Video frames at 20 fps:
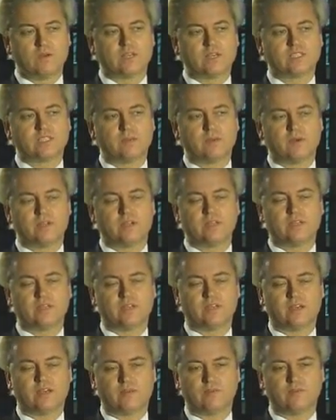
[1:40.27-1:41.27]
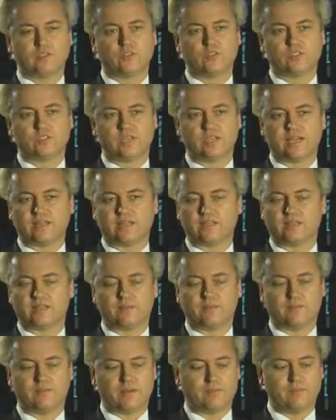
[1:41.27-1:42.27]
Well, somebody should say it.
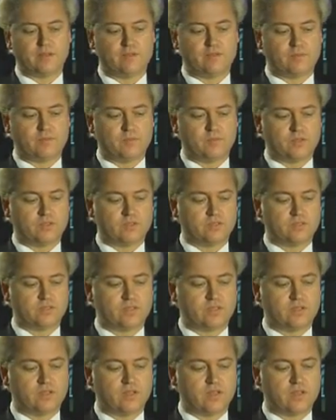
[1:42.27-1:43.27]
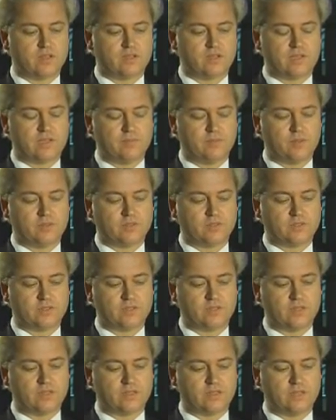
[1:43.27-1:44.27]
I believe I'm not, luckily I'm not
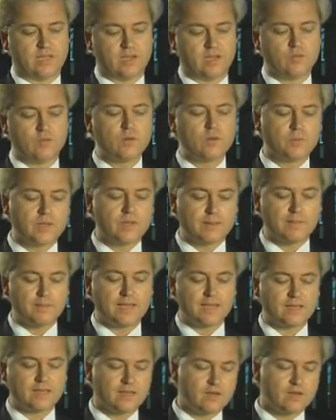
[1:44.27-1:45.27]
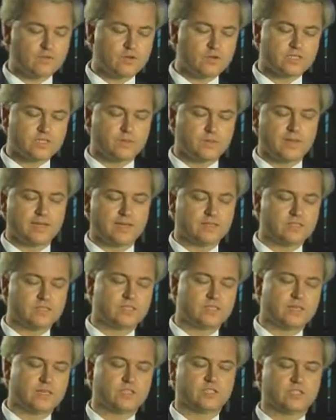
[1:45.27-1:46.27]
the only one, but of course I make a
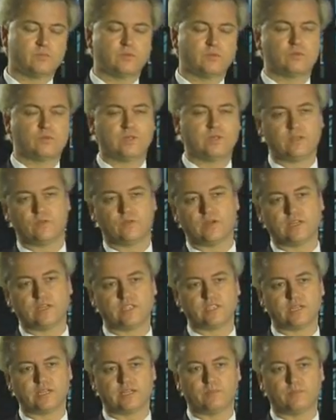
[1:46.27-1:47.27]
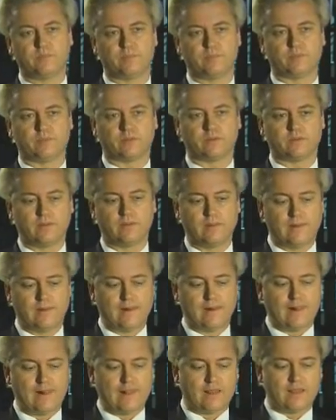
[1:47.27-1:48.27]
distinction between the religion and the people.
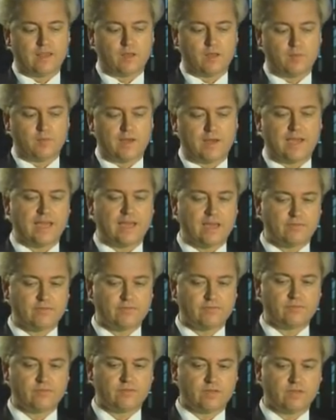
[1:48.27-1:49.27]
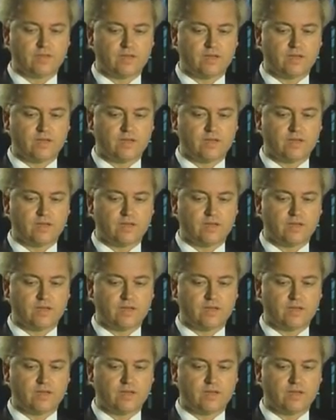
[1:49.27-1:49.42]
I have